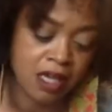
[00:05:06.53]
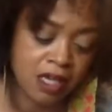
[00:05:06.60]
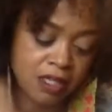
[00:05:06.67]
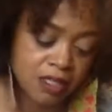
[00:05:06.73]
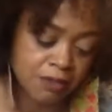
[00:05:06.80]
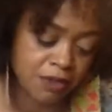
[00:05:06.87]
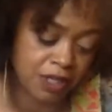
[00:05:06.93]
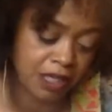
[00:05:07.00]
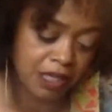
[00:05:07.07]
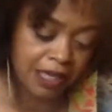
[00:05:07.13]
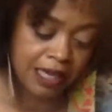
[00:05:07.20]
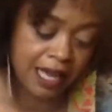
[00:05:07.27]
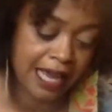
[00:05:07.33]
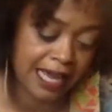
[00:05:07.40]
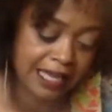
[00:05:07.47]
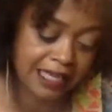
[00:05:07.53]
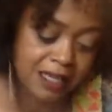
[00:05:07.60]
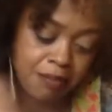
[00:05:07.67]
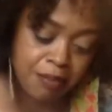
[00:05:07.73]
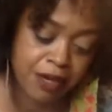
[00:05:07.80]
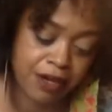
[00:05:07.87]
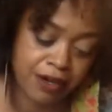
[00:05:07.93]
So I'm going to lightly
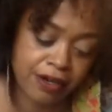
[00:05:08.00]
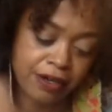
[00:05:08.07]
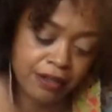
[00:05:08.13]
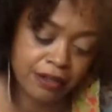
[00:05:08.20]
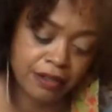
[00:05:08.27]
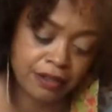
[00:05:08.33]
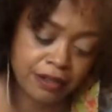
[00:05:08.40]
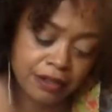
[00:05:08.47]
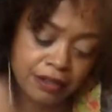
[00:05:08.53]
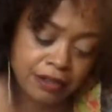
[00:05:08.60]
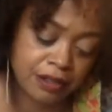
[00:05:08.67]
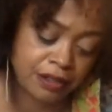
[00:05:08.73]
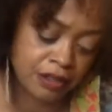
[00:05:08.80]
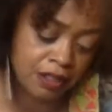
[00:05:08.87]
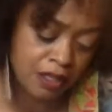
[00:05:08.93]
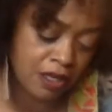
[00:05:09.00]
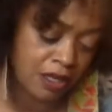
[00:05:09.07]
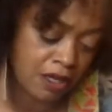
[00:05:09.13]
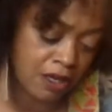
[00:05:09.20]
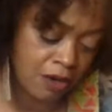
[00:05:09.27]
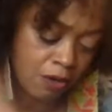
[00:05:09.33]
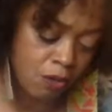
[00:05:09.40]
butter
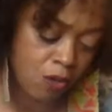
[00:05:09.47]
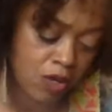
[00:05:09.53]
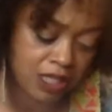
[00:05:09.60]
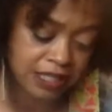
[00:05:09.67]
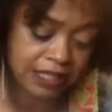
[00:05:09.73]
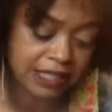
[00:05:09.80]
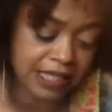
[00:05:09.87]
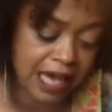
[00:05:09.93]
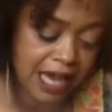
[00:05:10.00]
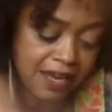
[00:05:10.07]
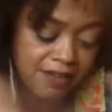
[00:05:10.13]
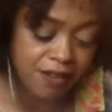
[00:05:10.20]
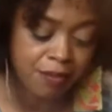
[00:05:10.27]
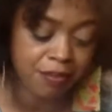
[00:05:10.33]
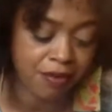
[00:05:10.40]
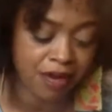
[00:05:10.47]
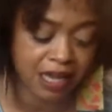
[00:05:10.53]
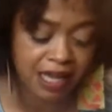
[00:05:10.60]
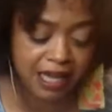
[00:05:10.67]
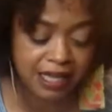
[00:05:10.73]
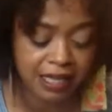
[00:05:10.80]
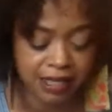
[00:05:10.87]
one side of the
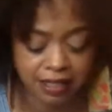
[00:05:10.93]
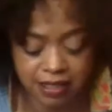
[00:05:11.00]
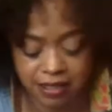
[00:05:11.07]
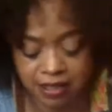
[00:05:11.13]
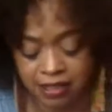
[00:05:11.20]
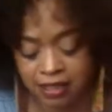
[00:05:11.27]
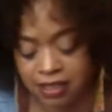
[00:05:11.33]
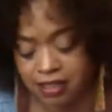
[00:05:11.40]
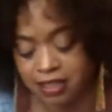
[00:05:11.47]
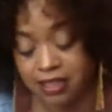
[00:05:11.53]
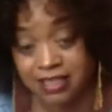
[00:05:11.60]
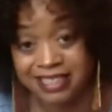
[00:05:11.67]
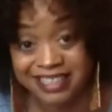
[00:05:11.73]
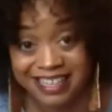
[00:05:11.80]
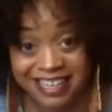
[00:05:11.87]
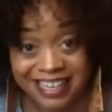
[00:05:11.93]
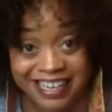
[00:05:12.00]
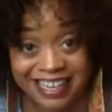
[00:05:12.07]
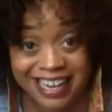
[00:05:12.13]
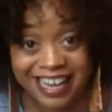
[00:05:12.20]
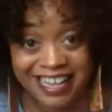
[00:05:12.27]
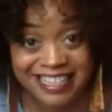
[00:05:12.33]
bread to get it
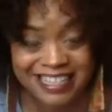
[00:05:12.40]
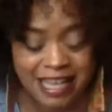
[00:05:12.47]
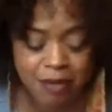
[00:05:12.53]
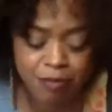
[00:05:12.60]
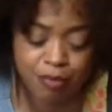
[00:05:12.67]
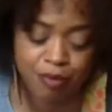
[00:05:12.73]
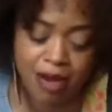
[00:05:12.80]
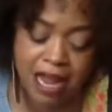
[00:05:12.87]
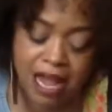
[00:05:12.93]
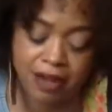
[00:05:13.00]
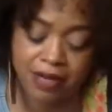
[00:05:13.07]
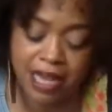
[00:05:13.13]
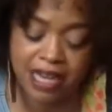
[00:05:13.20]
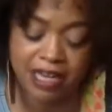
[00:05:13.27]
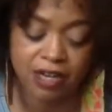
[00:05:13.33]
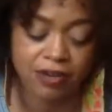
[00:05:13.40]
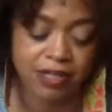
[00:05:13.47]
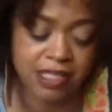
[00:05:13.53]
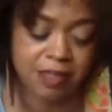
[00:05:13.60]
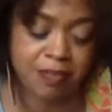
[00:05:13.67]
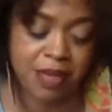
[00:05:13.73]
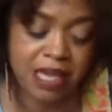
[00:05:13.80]
nice and brown and
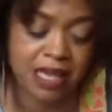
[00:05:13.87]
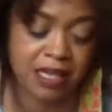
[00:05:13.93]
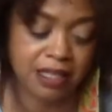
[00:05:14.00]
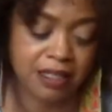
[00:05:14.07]
crispy.